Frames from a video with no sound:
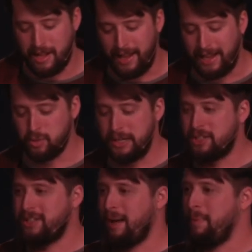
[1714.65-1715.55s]
As we
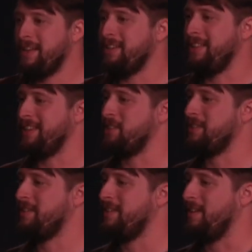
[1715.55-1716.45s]
step into this
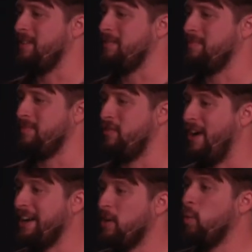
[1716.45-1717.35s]

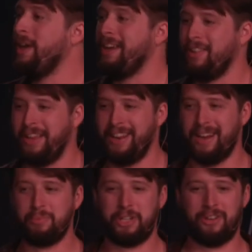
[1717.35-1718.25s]
final week leading
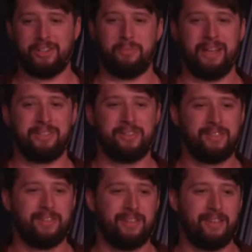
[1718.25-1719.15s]
up to Christmas,
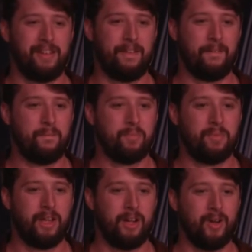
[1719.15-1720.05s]

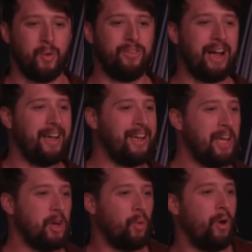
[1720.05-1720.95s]
we've got
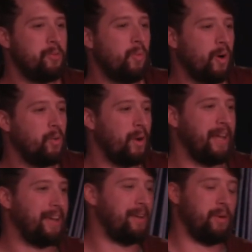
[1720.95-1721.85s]
one more
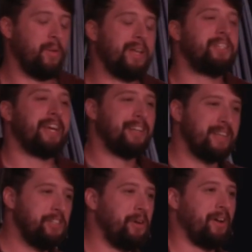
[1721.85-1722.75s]
week. We can technically
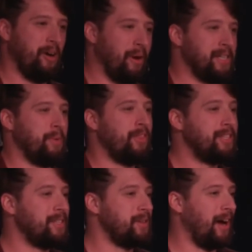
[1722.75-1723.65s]
do it always, but this
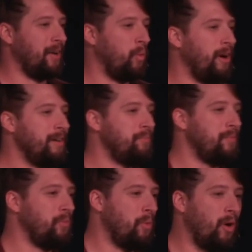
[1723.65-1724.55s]
is our one
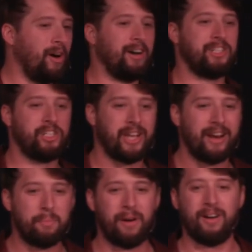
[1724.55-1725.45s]
more
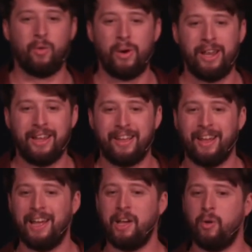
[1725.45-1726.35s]
set-apart week
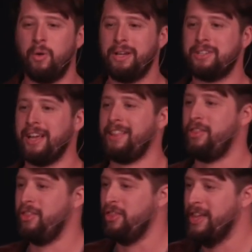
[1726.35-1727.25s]
where we say,
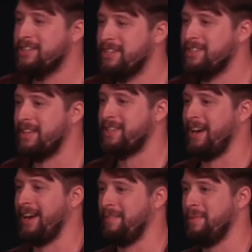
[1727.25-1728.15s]
this is the
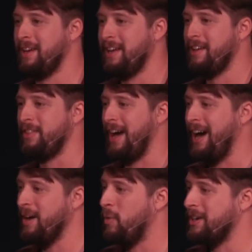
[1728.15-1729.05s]
time that
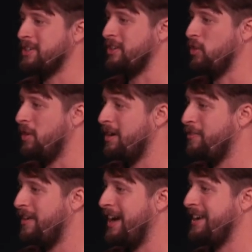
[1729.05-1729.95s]
I want to
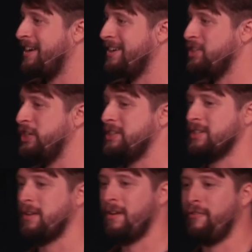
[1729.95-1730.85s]
glorify and honor
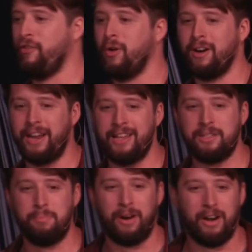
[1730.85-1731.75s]
Jesus for his
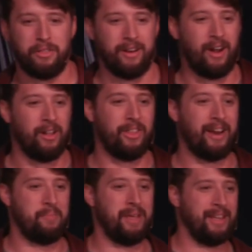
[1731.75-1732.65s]
birth and all that
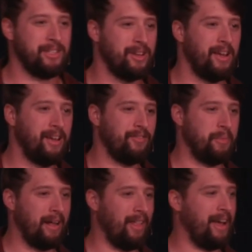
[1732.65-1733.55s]
it means for
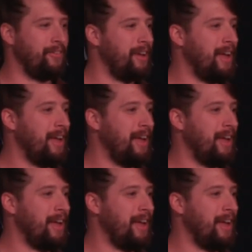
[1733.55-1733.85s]
my life.